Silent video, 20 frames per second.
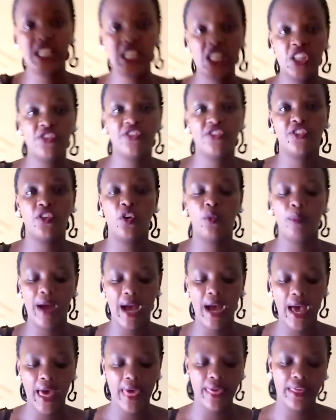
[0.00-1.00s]
it from
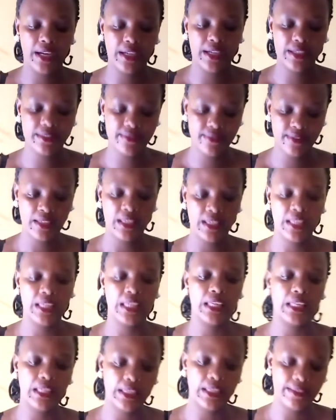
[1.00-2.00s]
others
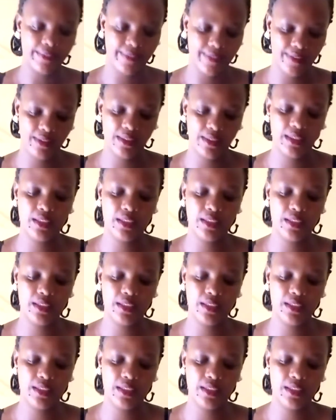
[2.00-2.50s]
is,